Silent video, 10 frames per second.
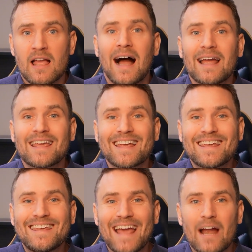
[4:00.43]
I
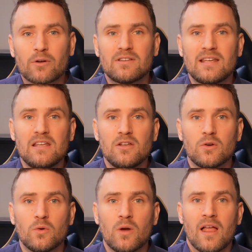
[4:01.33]
can guarantee
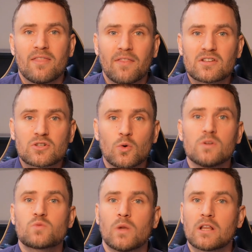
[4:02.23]
you that the
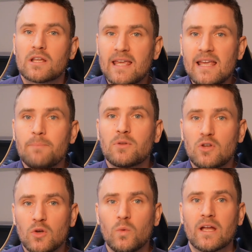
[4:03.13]
schools will keep
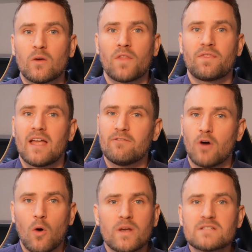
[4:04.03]
doing what they've
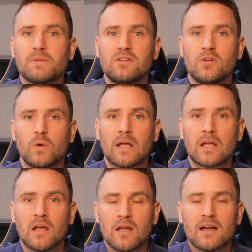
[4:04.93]
always been doing
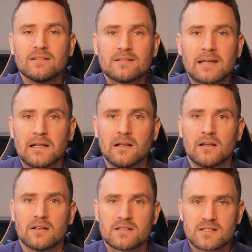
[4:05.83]
until
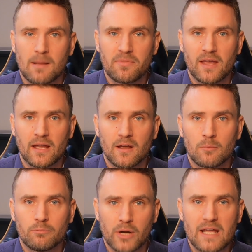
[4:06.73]
something
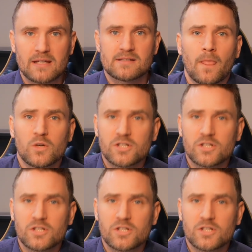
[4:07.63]
breaks, which